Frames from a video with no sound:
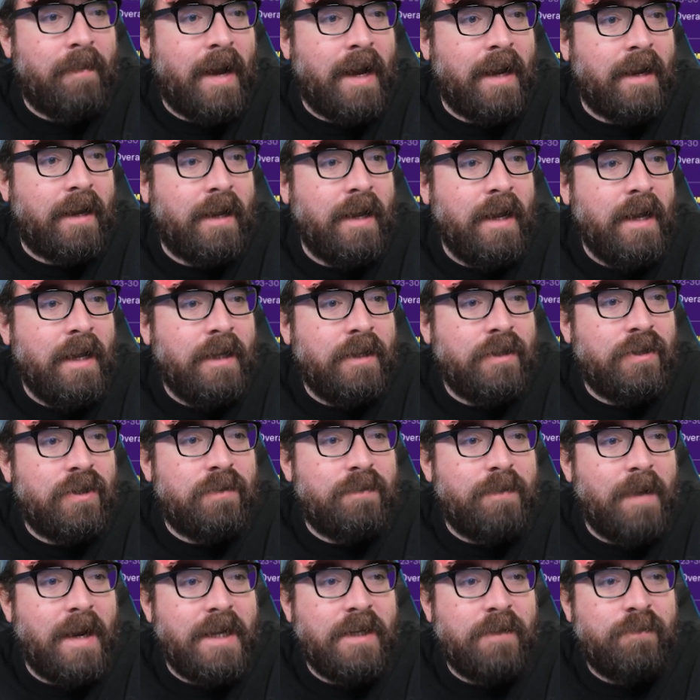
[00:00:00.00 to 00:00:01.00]
back, has
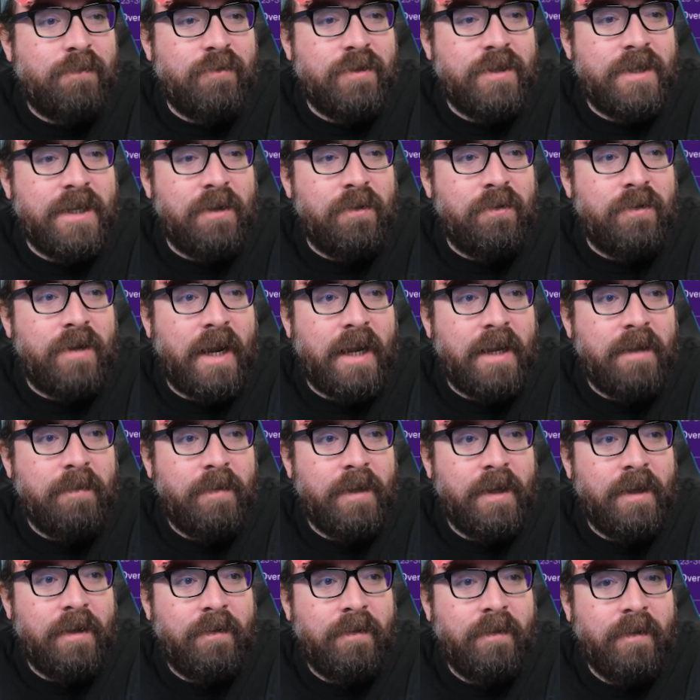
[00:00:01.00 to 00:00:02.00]
just made his Brazil
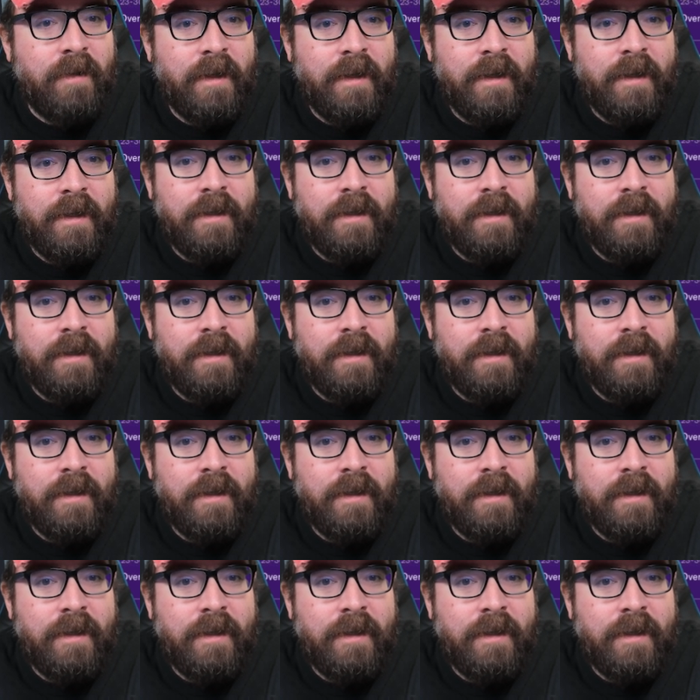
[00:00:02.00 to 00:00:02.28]
debut.